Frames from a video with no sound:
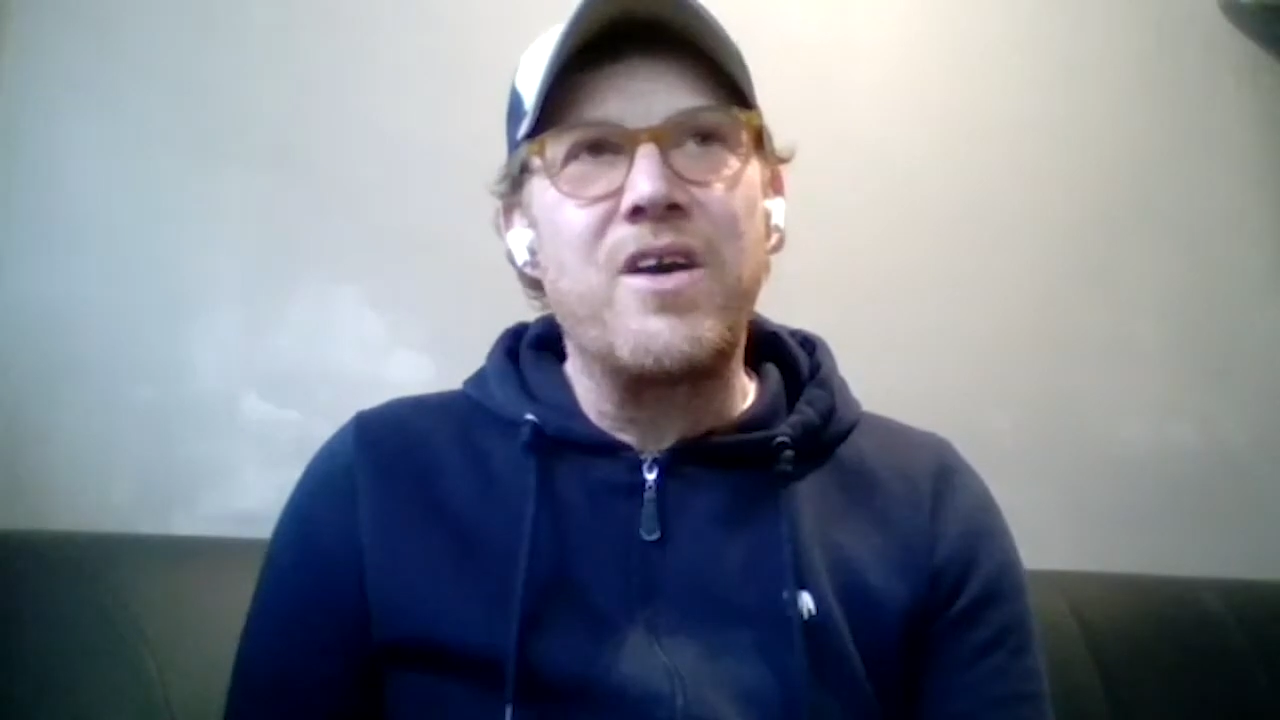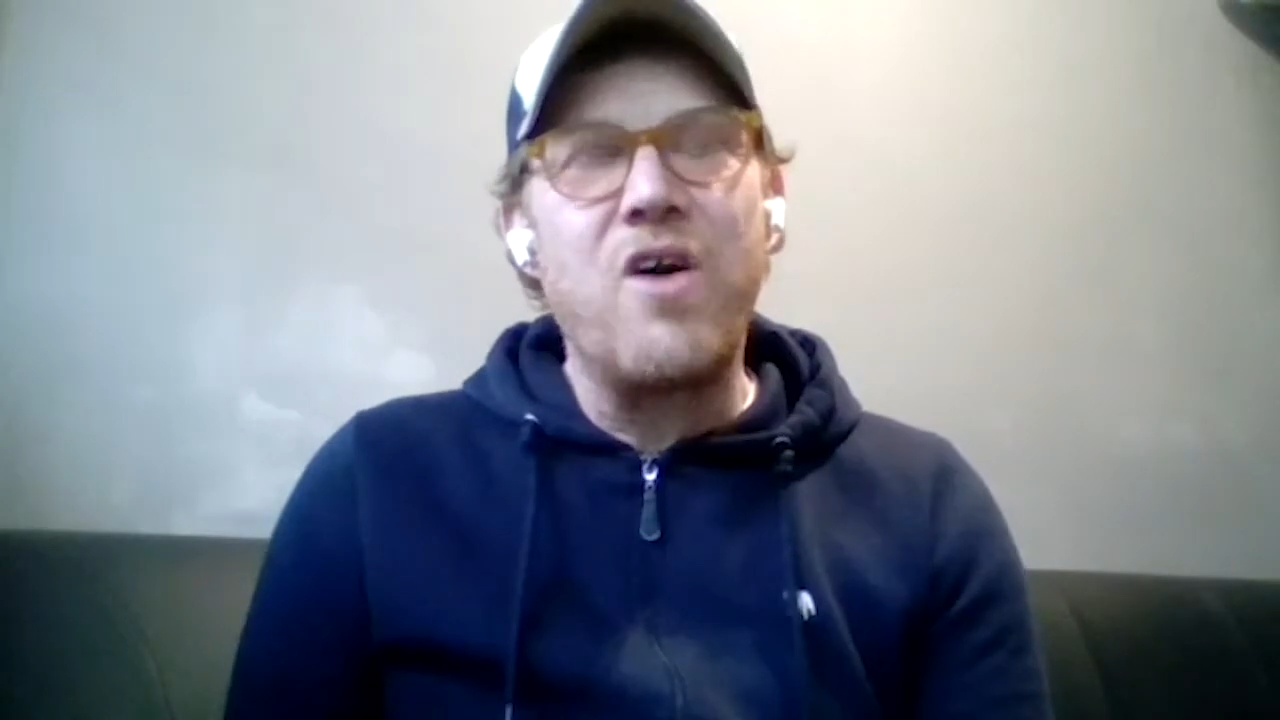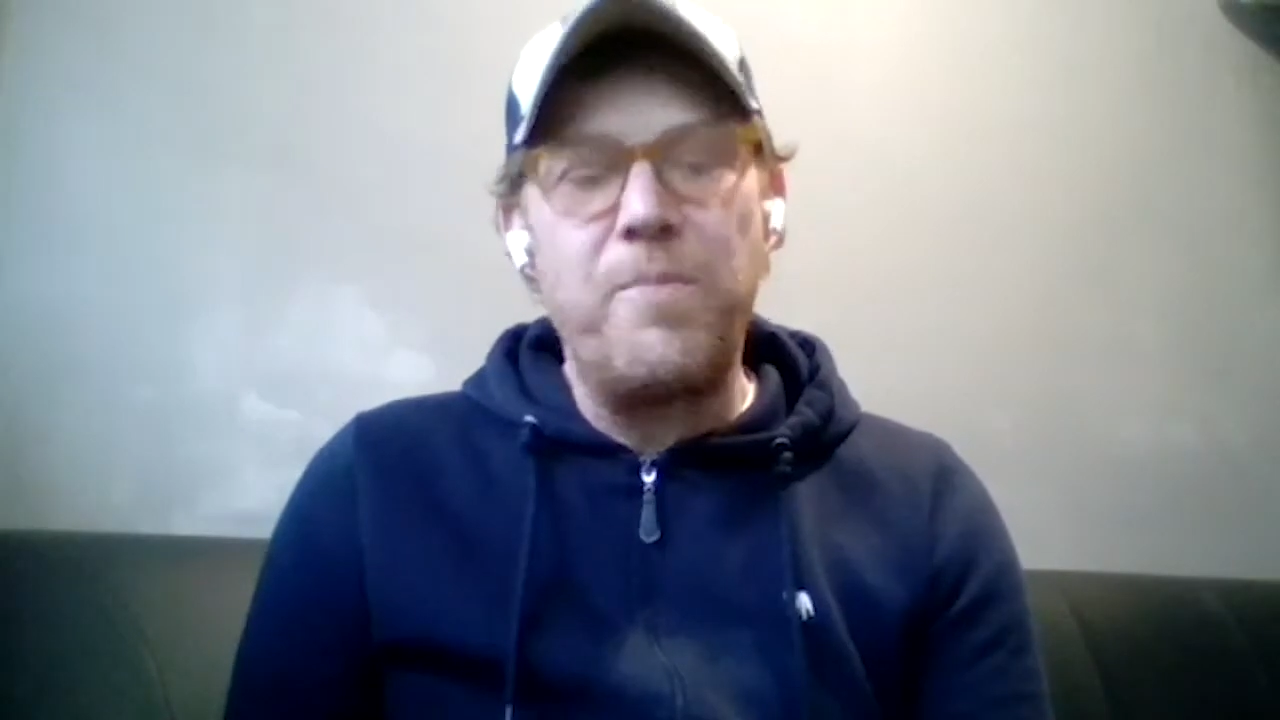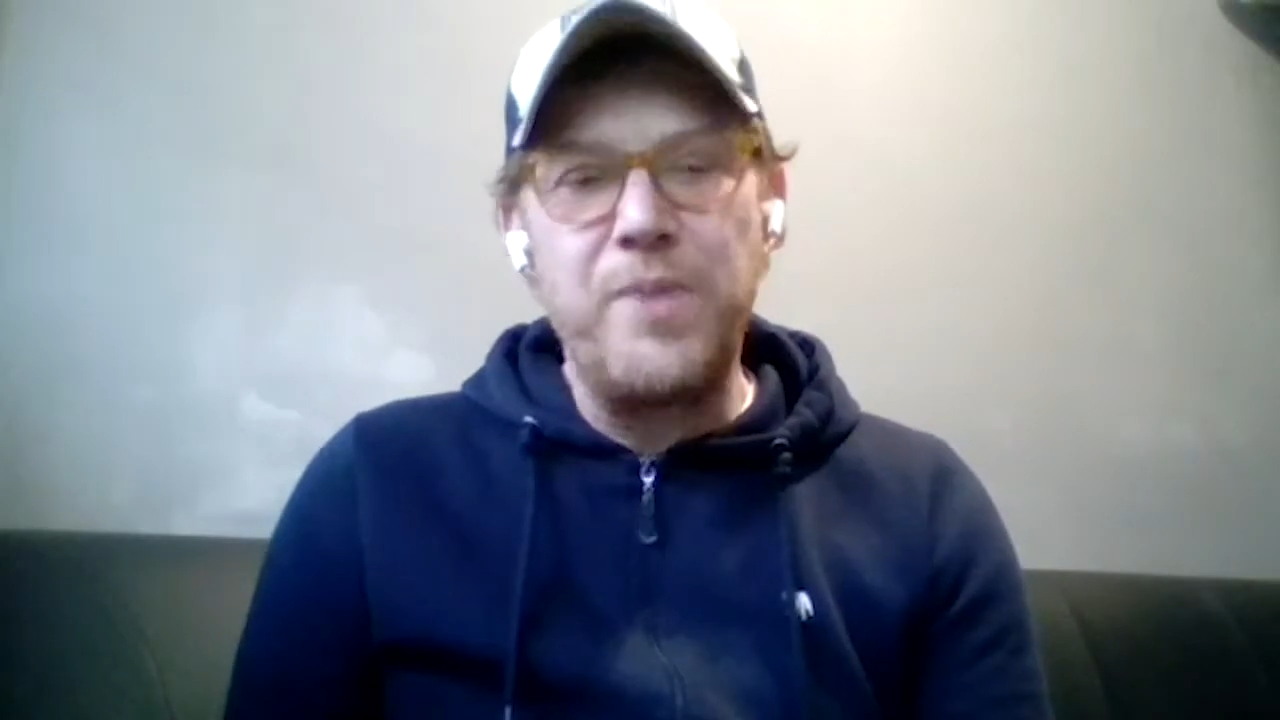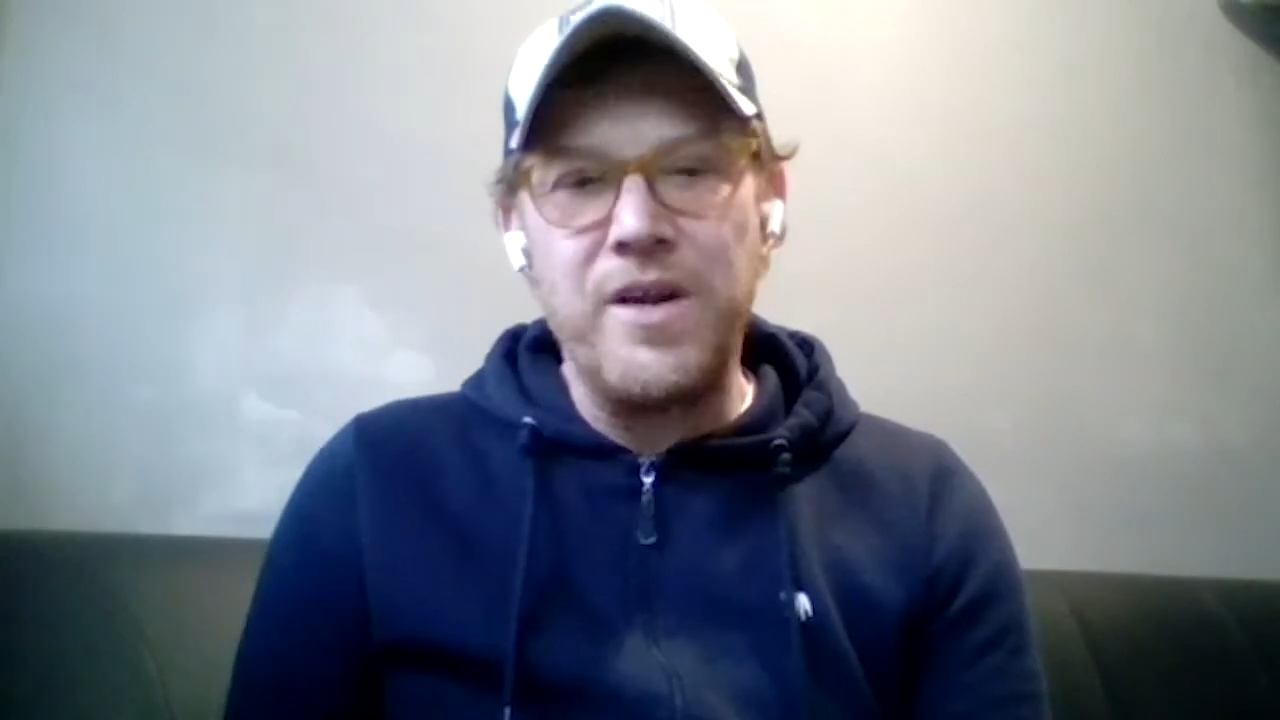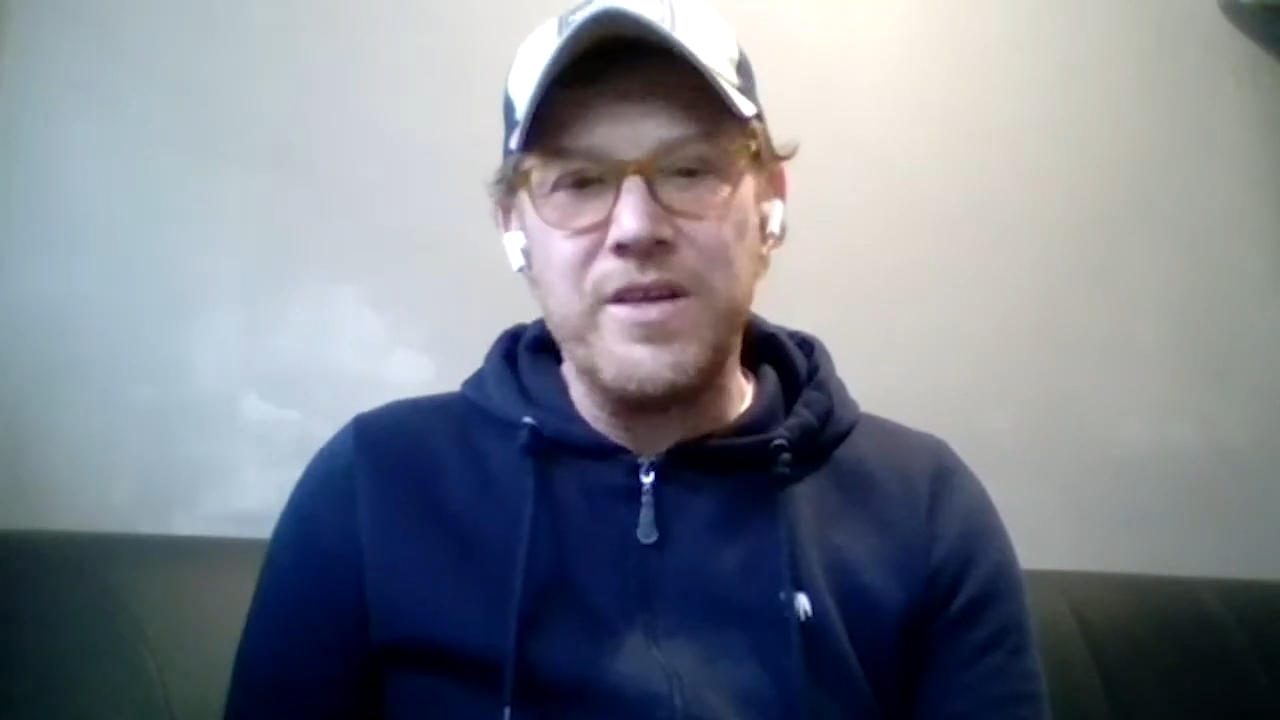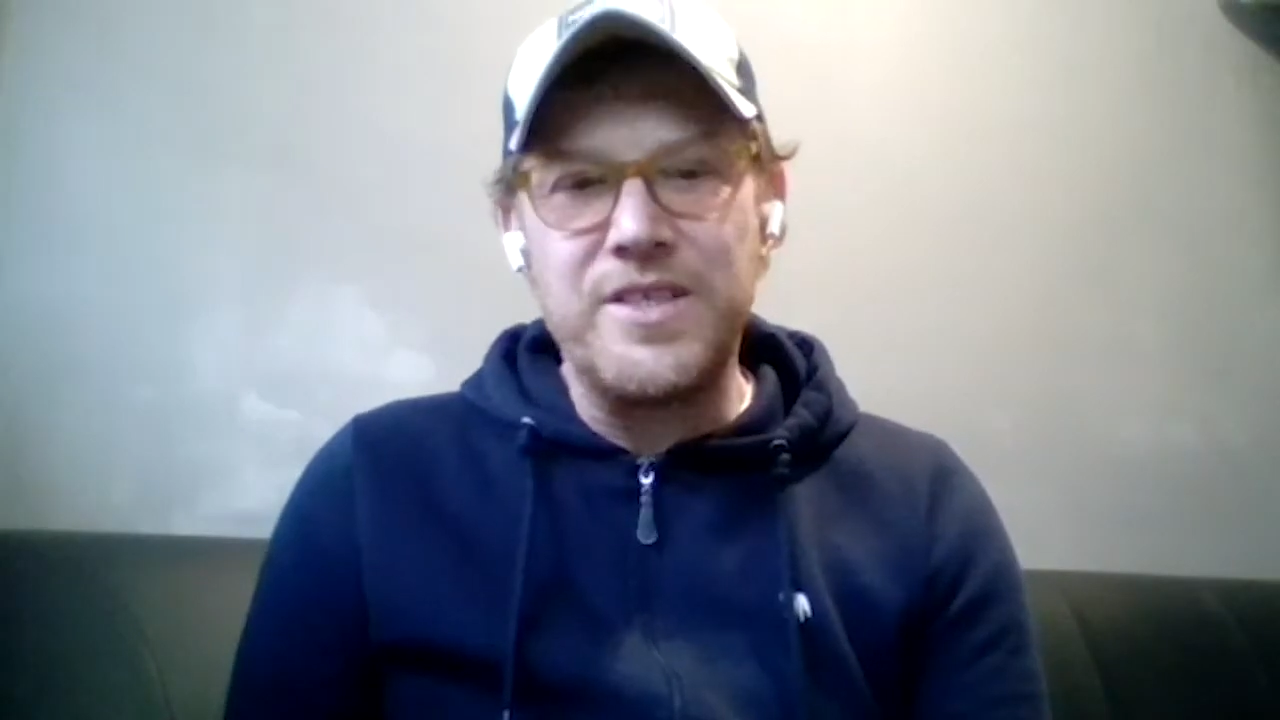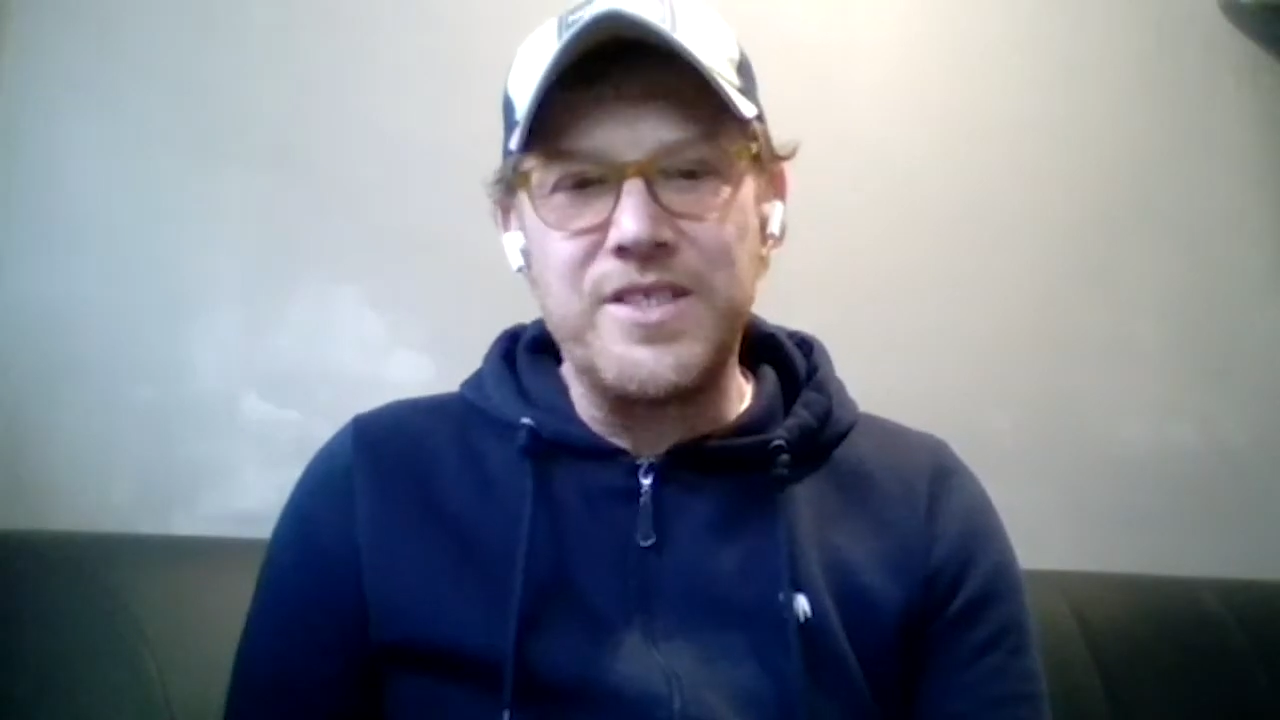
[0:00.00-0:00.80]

copying and